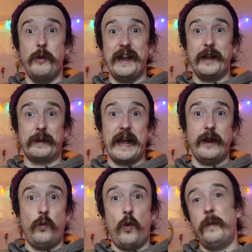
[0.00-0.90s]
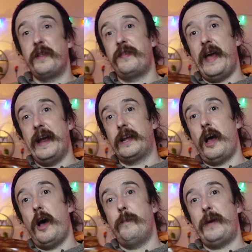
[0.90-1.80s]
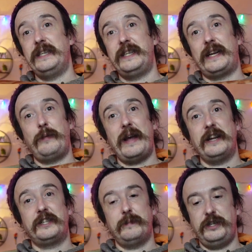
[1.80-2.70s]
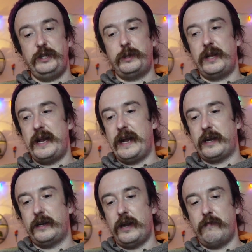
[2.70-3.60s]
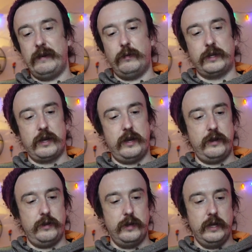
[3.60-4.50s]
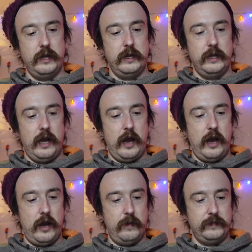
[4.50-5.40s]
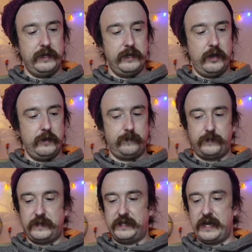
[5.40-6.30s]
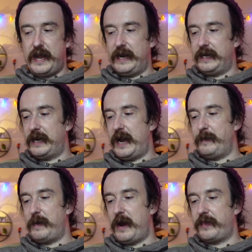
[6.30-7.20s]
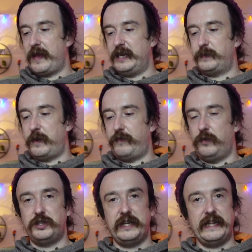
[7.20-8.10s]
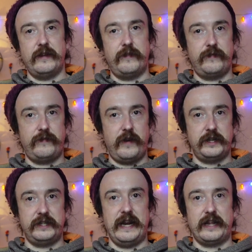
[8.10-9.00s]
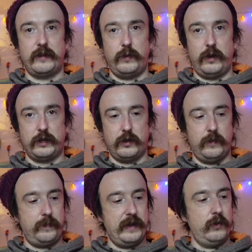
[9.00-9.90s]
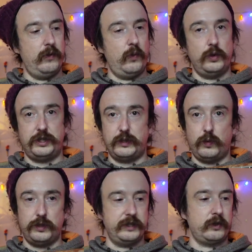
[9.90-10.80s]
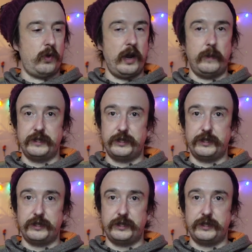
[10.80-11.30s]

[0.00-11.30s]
we ended up getting a Warmoth neck. Um, basically we had some issues with the neck. I don't really want to go um, you know, saying any bad things, but unfortunately the first neck that I got built just wasn't quite up to